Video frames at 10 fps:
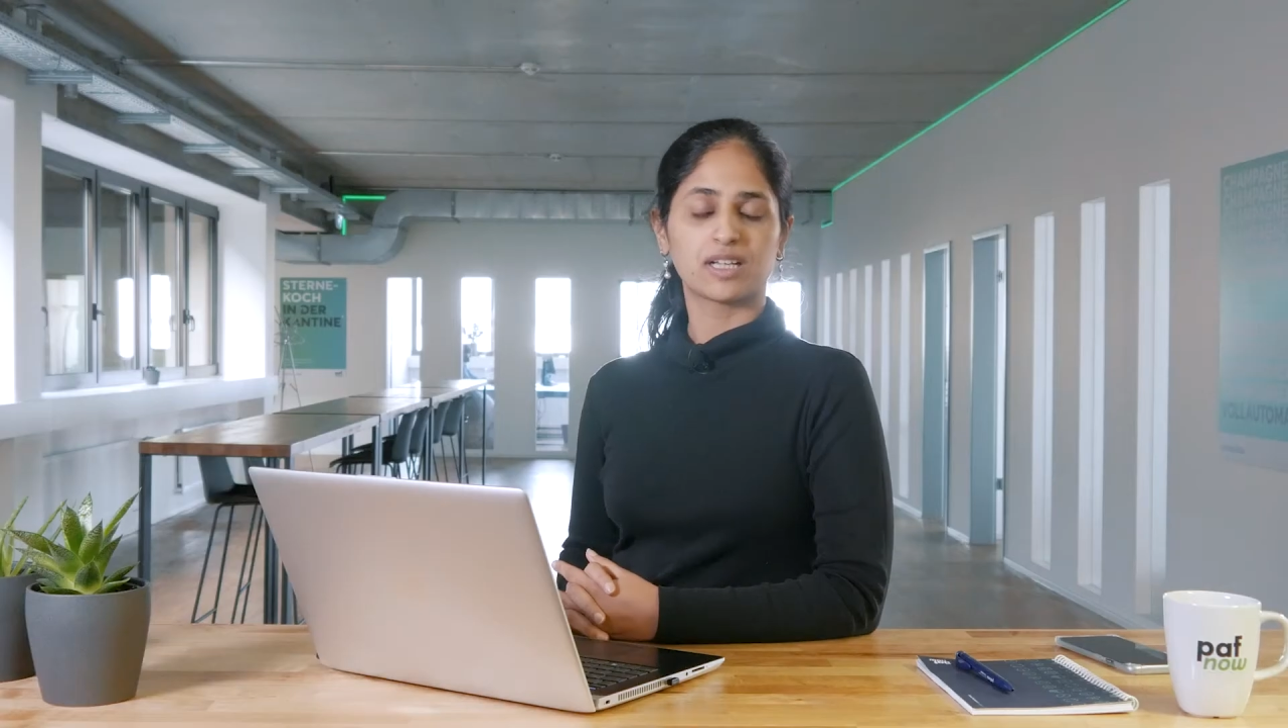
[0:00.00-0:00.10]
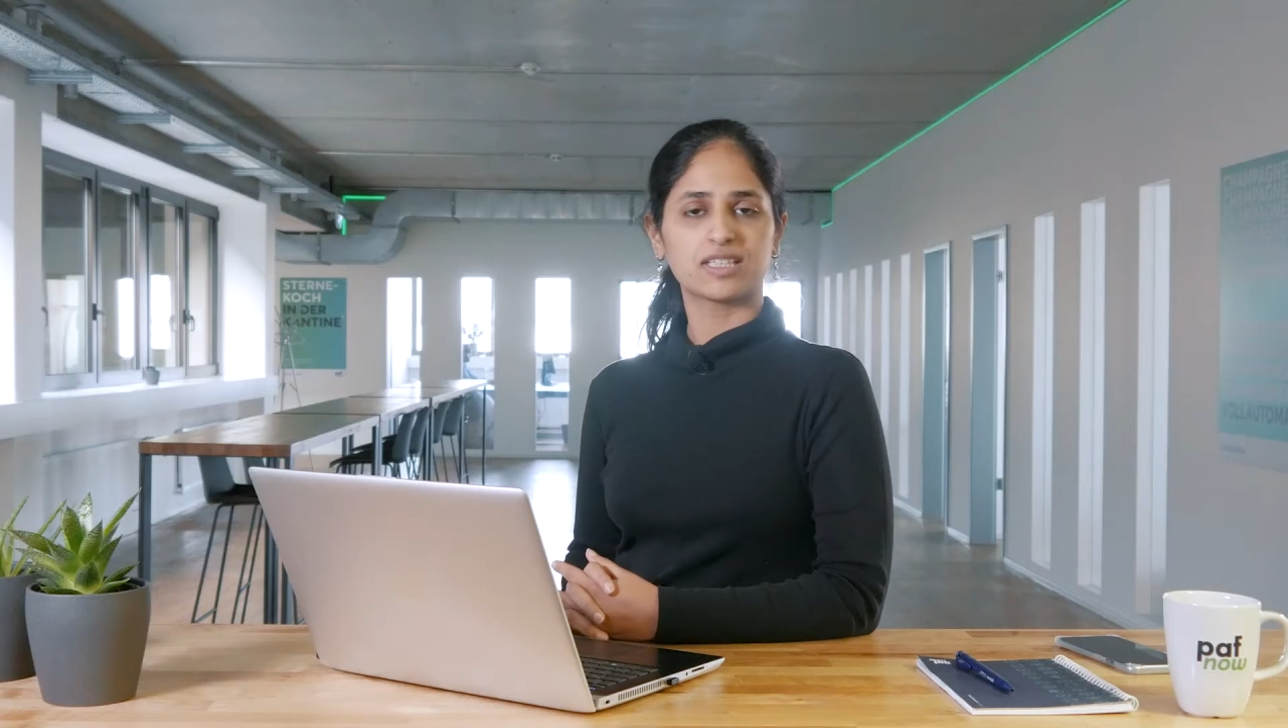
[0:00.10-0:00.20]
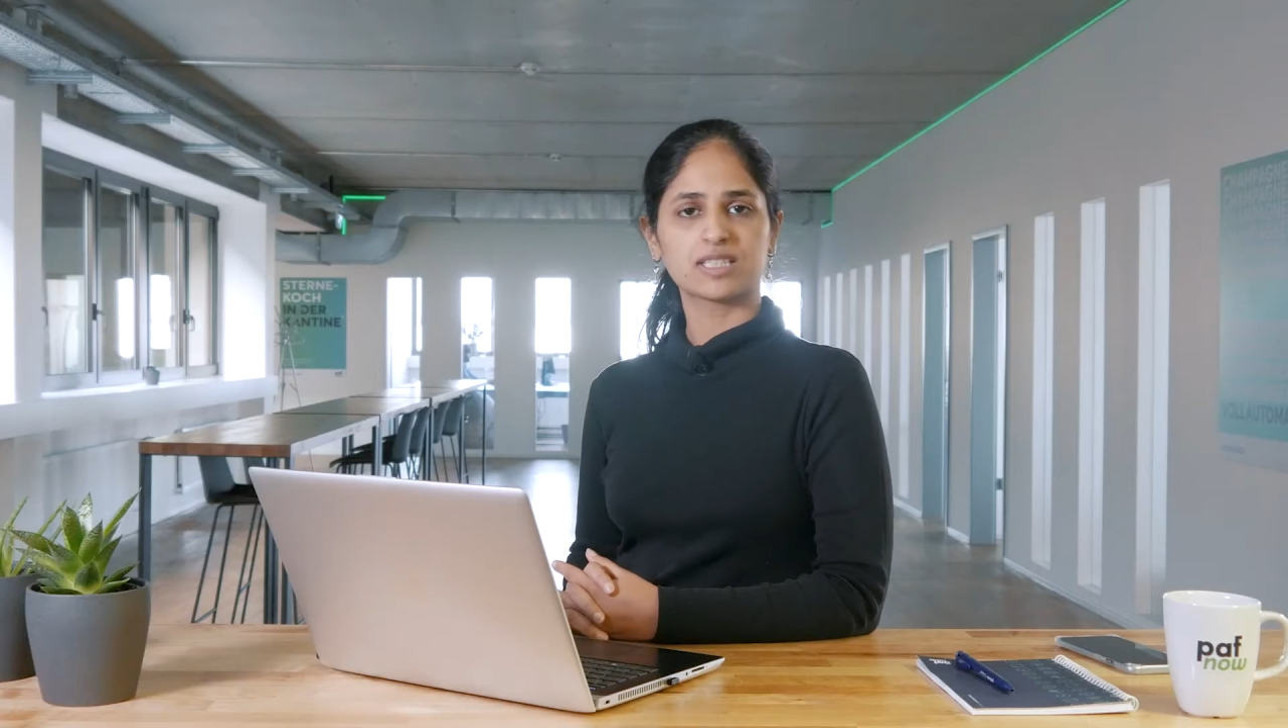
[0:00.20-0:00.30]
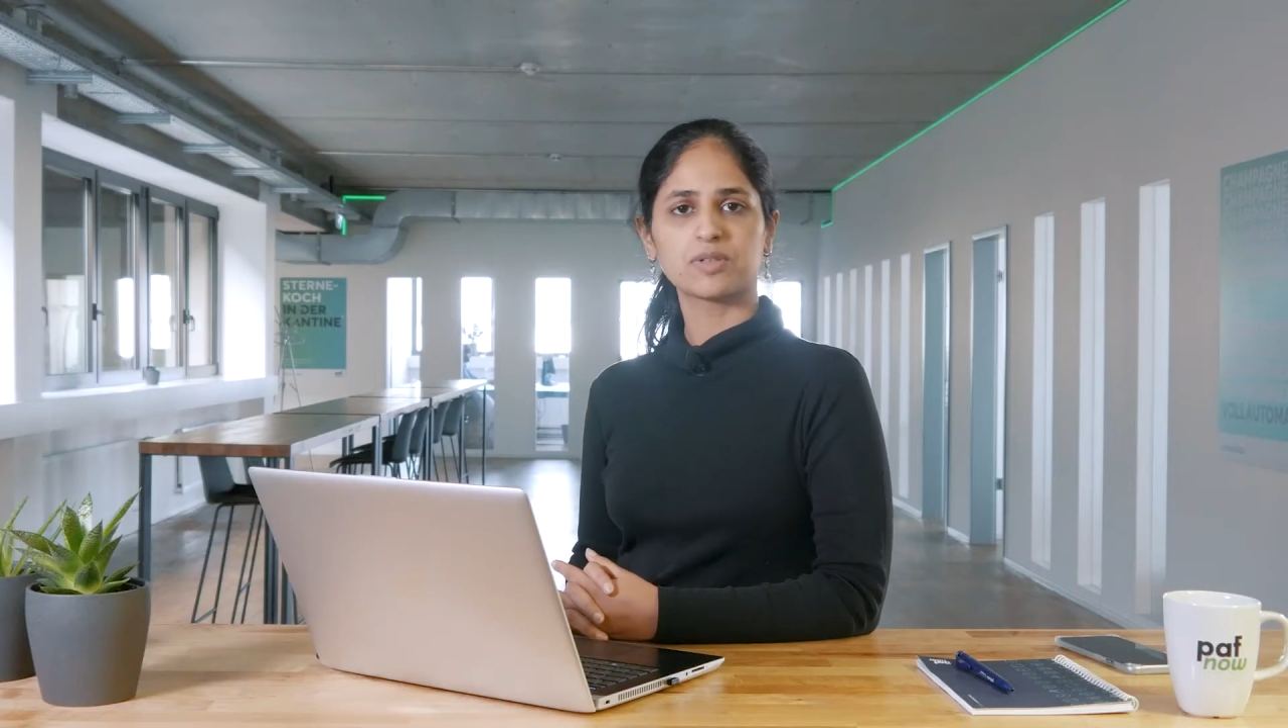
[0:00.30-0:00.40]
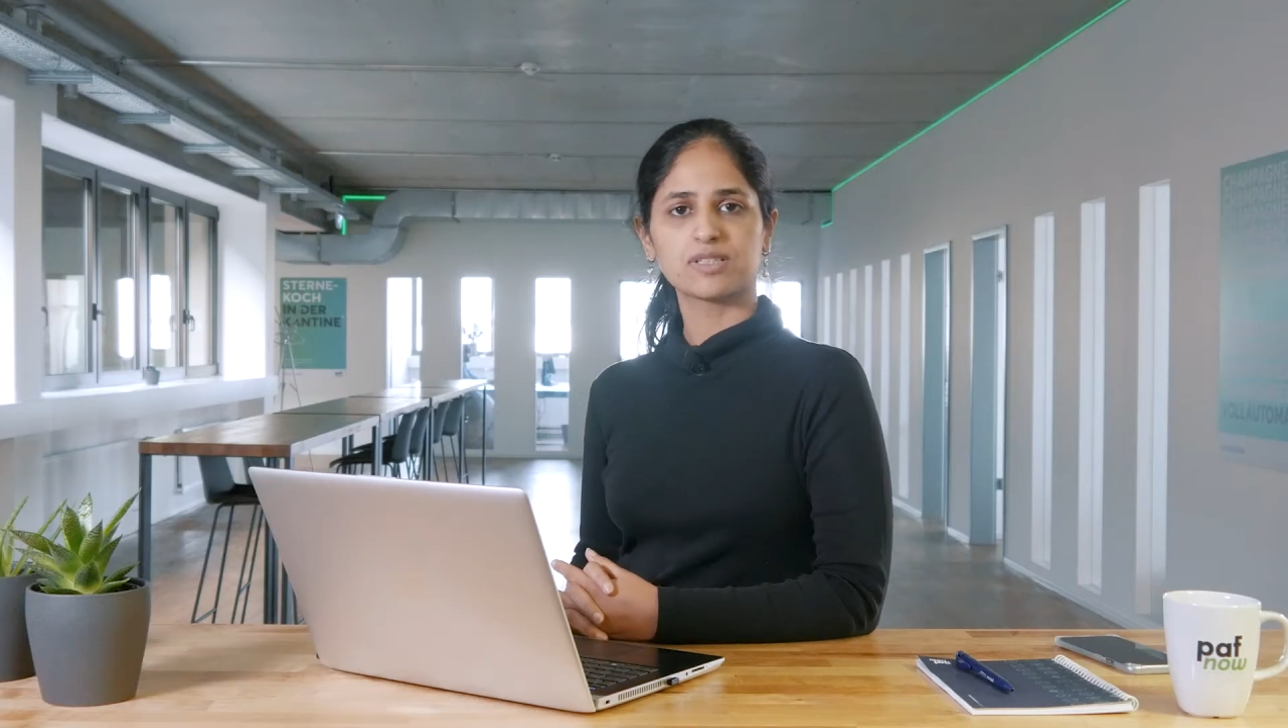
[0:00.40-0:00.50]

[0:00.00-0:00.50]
customer